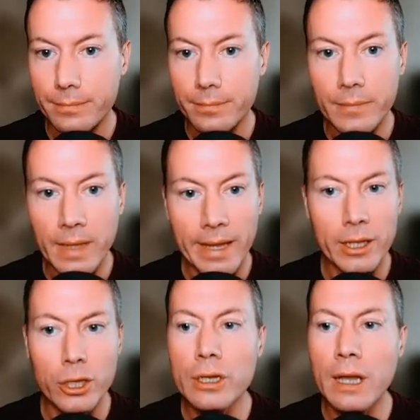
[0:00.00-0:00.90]
It
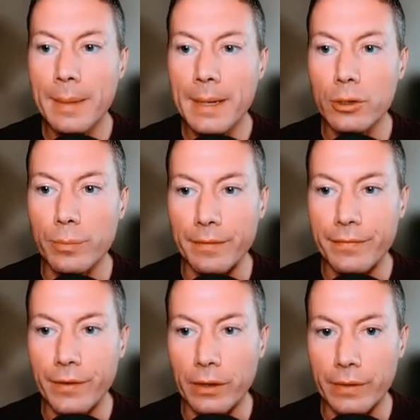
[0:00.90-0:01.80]
could come a little bit
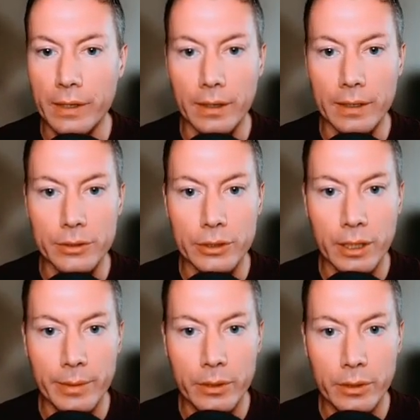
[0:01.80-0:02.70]
further, guys.
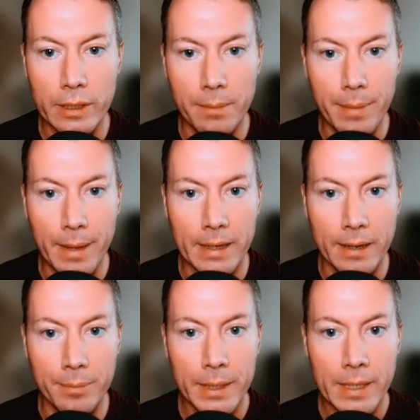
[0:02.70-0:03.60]
It could come back
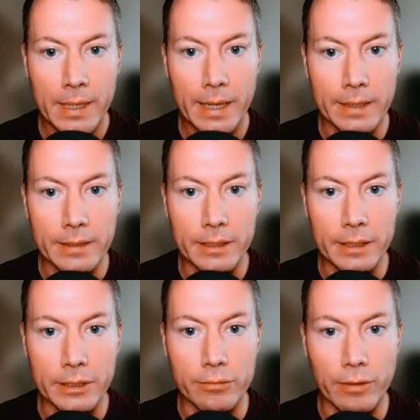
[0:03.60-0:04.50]
up into
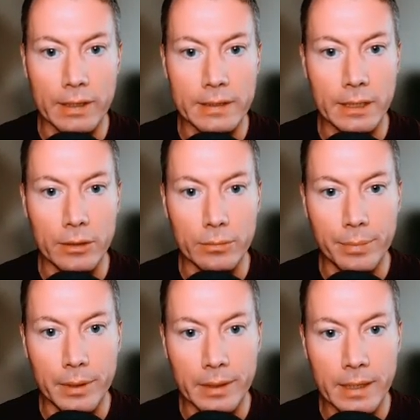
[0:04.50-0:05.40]
this grey zone.
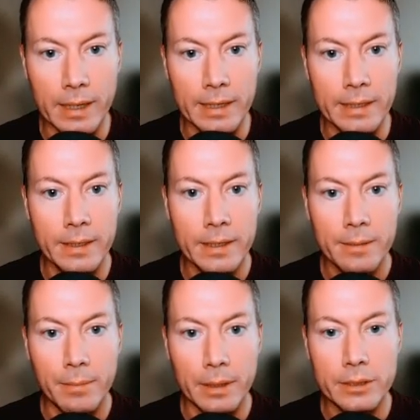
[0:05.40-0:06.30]
But again,
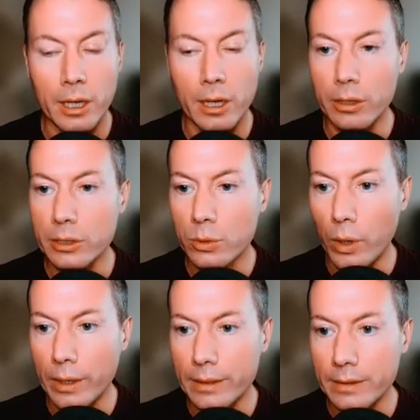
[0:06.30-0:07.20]
my target's
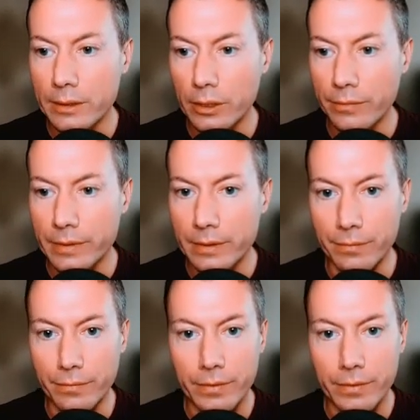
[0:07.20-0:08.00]
quite conservative.